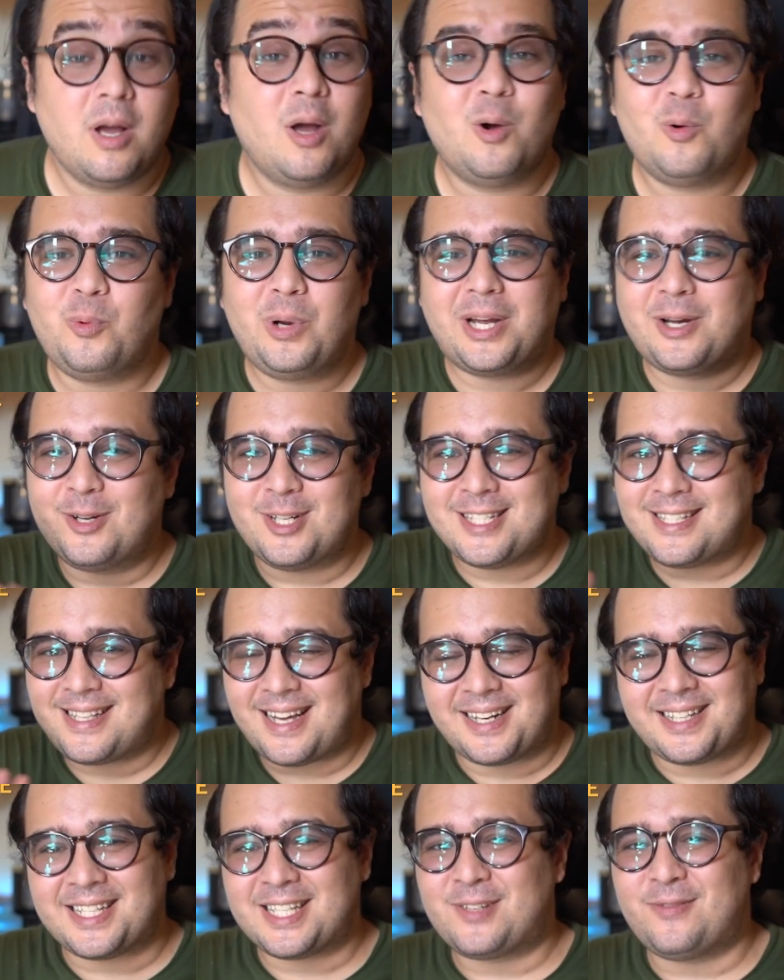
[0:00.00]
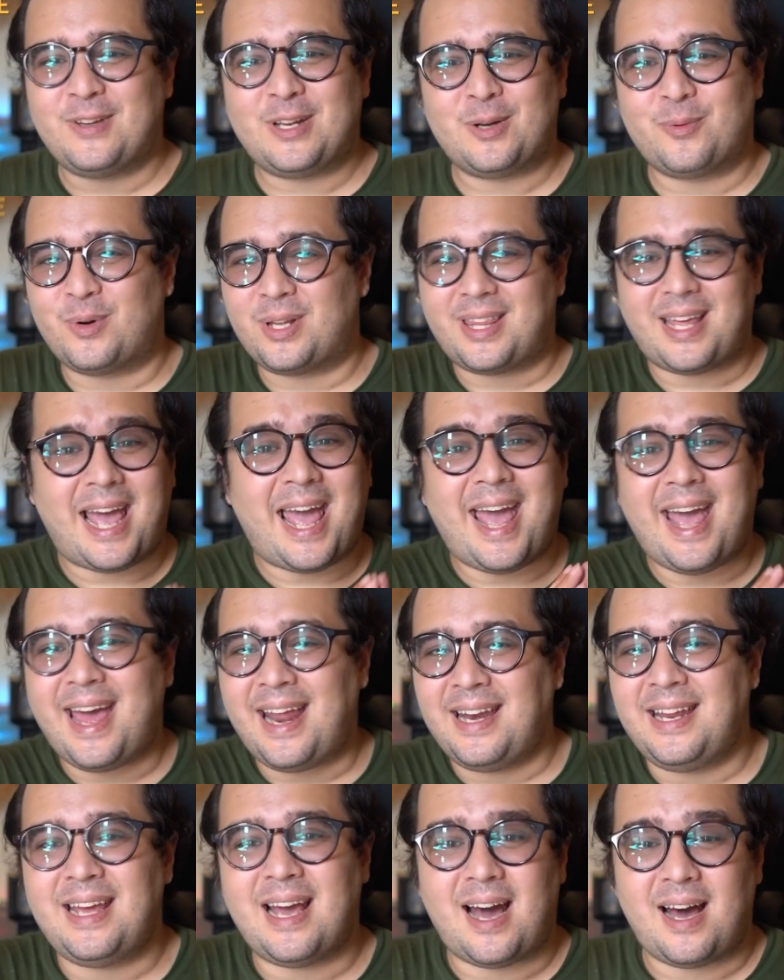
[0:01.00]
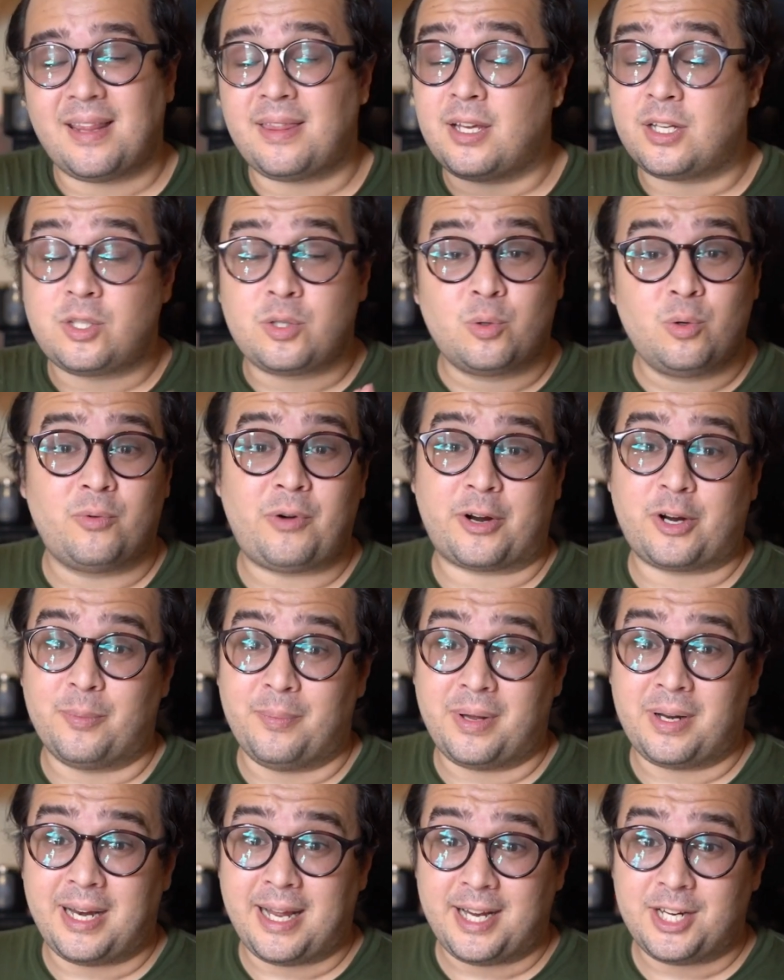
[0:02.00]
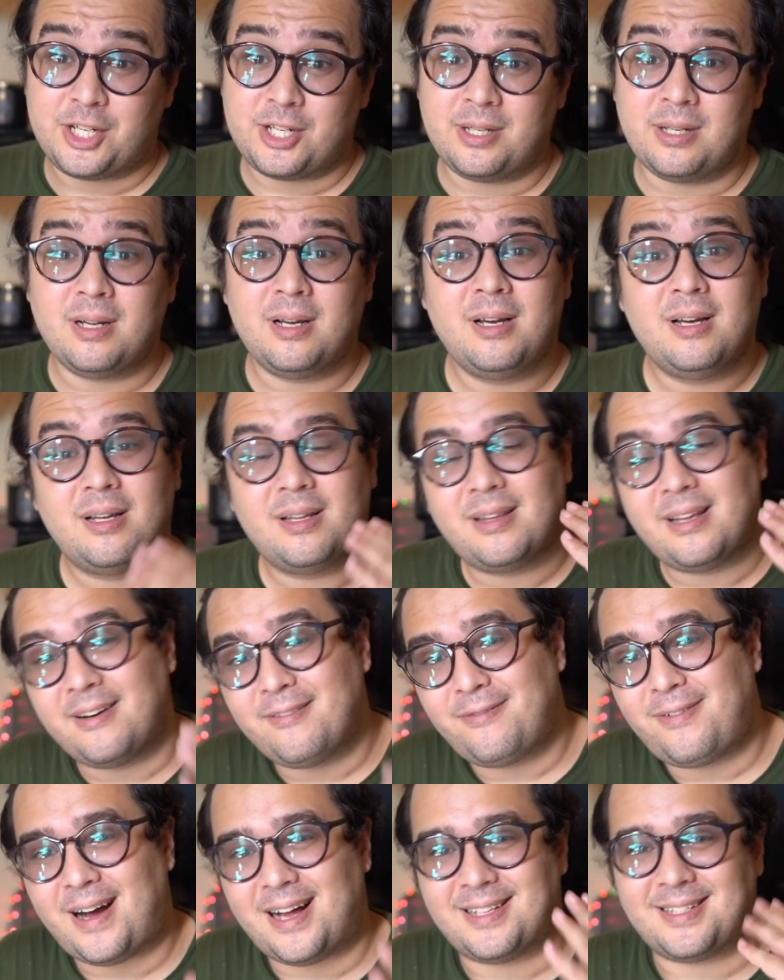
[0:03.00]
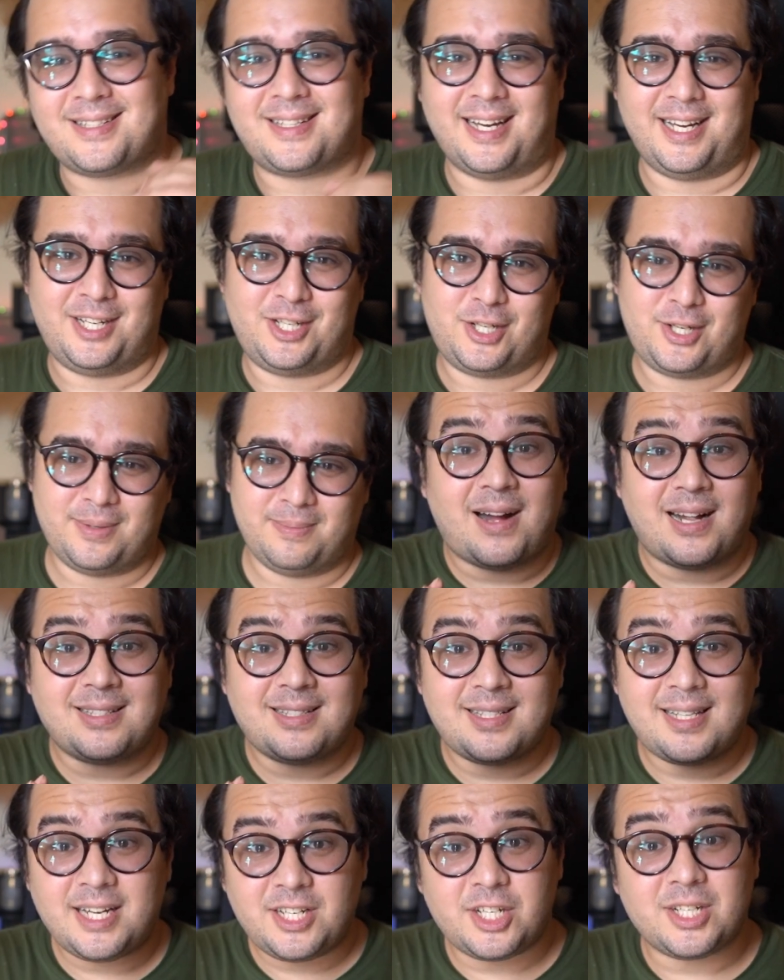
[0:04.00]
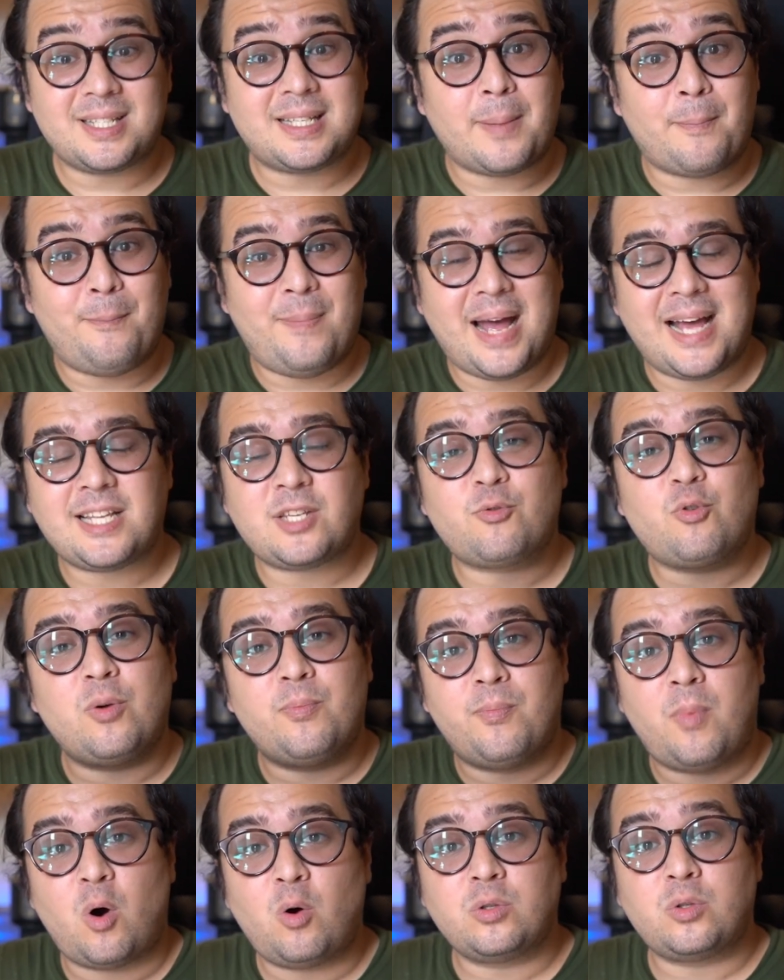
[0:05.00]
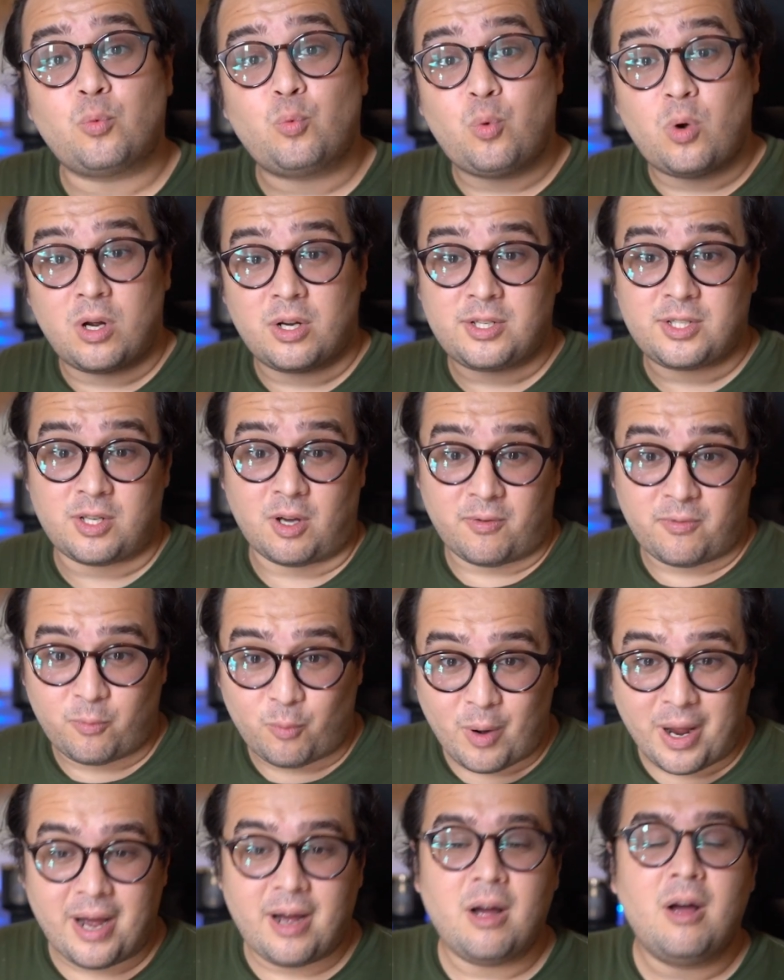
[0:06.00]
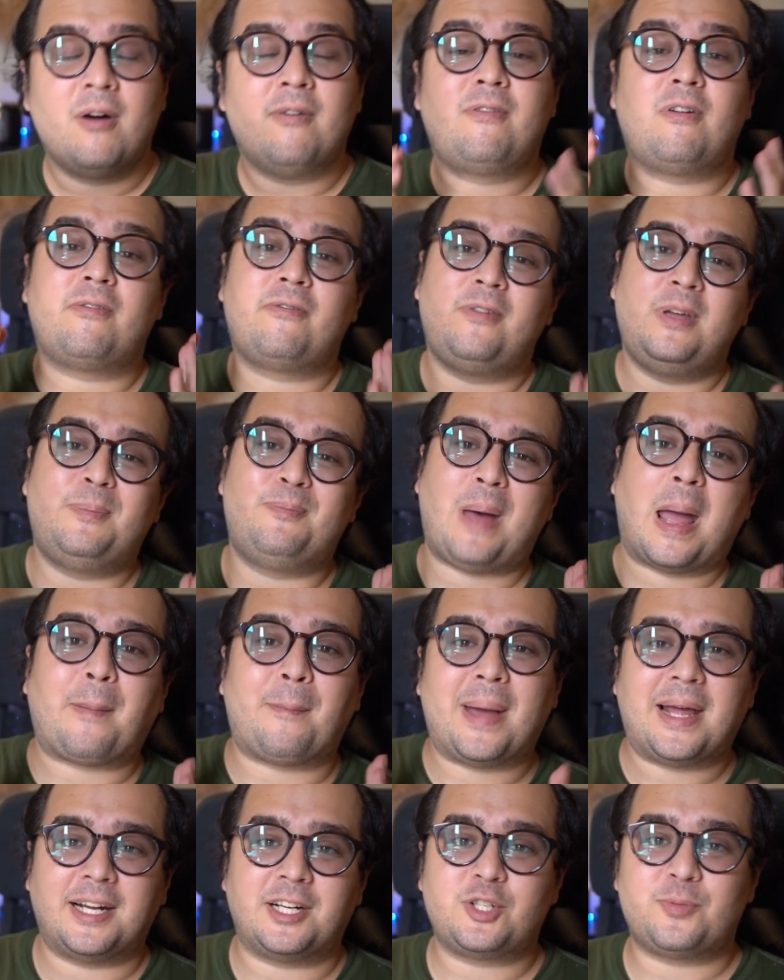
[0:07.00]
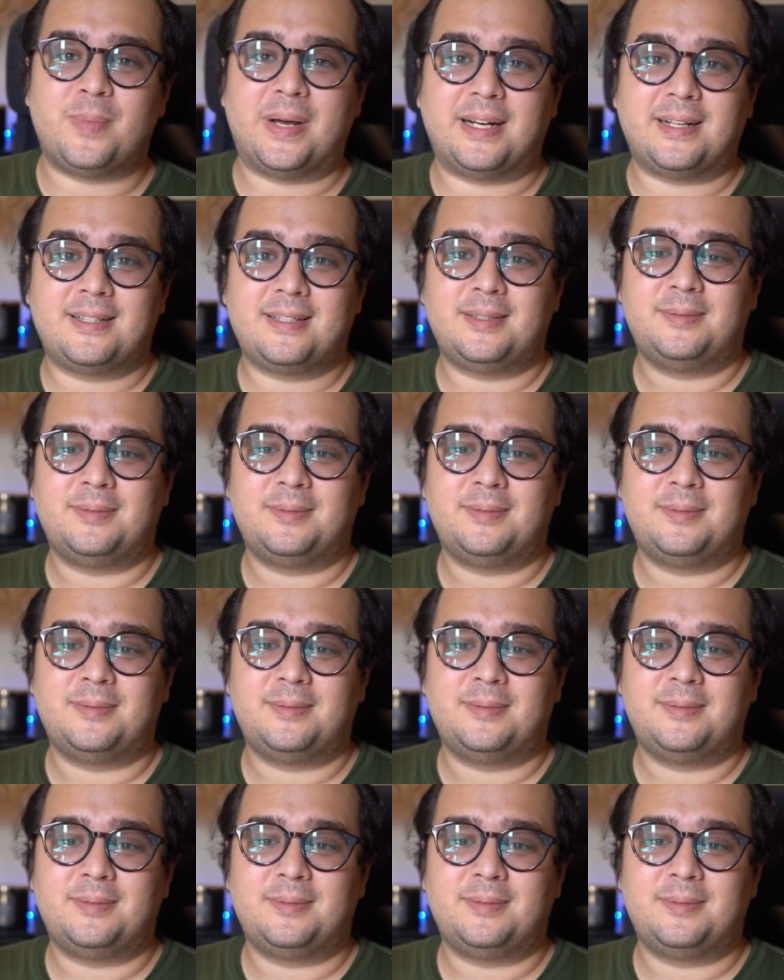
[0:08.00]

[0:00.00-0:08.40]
We couldn't start this video with any other tool recommendation than Filestage. Filestage is the best remote work software for feedback management.